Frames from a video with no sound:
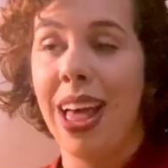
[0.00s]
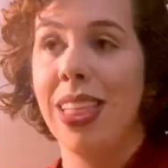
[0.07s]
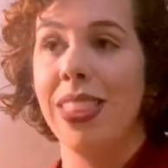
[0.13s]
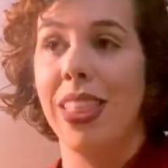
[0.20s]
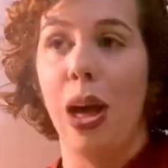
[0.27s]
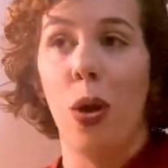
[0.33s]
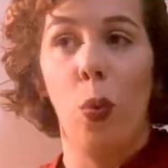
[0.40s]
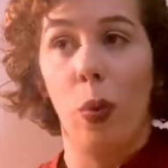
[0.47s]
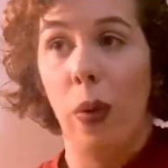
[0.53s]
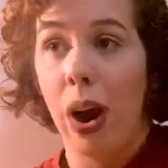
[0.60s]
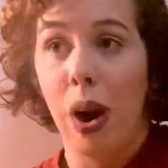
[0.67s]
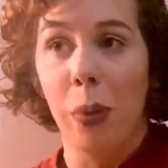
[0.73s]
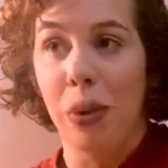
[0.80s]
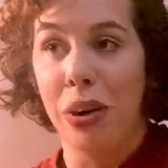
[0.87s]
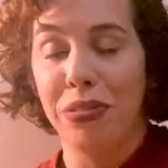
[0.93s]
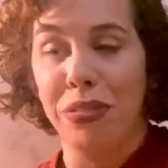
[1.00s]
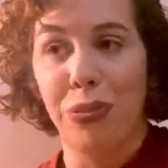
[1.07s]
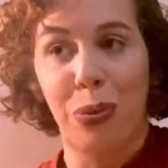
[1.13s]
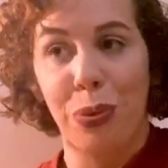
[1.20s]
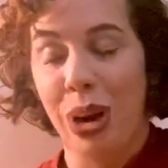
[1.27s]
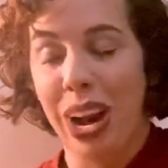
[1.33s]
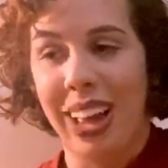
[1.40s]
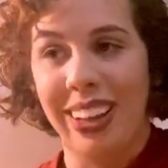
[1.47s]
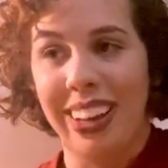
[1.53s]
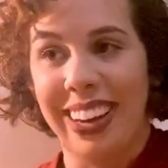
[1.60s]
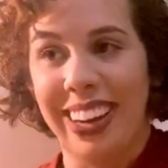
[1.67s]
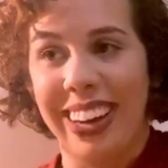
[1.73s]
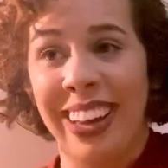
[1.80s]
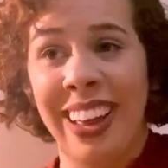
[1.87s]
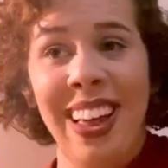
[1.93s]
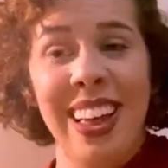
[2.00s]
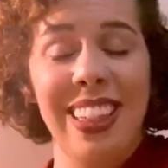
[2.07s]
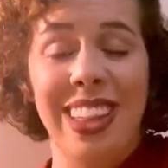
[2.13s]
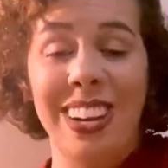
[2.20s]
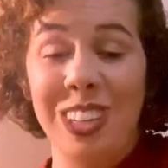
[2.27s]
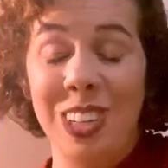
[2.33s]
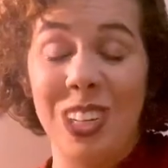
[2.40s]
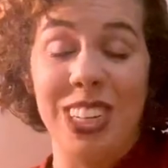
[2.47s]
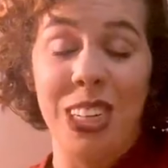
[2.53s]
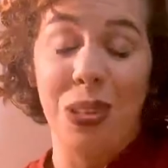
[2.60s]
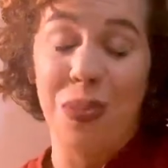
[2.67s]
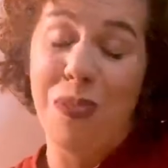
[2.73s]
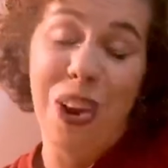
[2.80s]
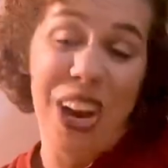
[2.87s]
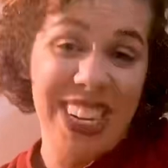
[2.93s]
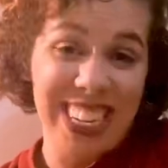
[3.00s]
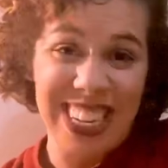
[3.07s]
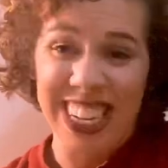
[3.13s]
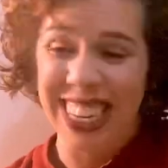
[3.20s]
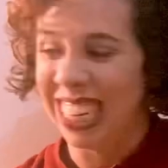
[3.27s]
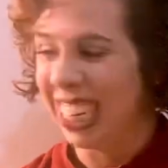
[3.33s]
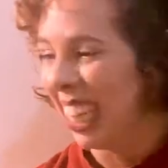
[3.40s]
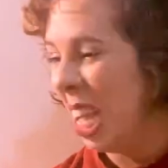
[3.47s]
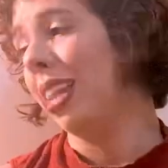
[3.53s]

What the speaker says: that realm of reality that is just fiction.